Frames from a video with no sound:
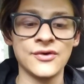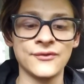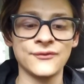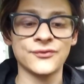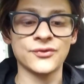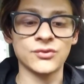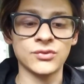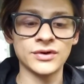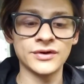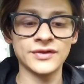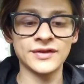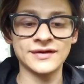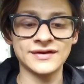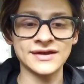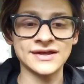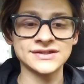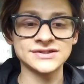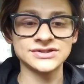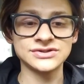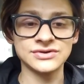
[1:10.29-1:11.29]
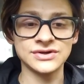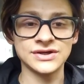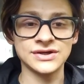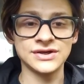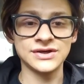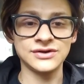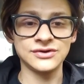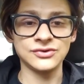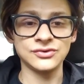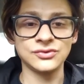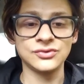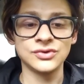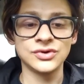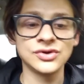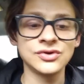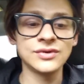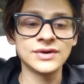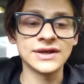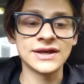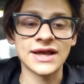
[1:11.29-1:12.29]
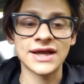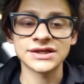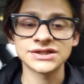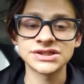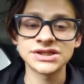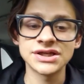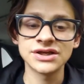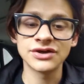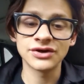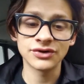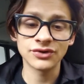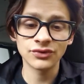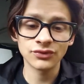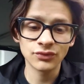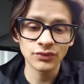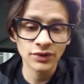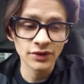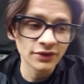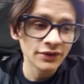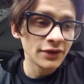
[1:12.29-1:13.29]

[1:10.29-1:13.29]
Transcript: For one of the tests you can do, you can actually go